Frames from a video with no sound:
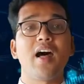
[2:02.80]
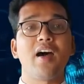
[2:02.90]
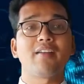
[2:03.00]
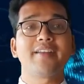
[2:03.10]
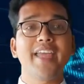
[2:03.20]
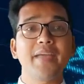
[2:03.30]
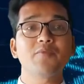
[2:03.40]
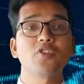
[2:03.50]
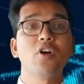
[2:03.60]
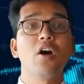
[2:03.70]
are
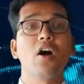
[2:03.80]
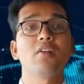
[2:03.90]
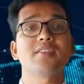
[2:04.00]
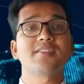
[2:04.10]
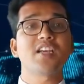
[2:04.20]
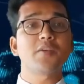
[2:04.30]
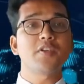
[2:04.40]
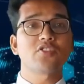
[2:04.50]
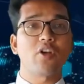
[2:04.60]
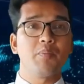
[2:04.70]
kept on the
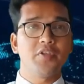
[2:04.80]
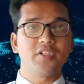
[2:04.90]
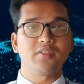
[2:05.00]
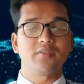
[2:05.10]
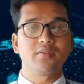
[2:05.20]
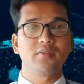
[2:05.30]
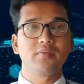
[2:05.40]
server's computer.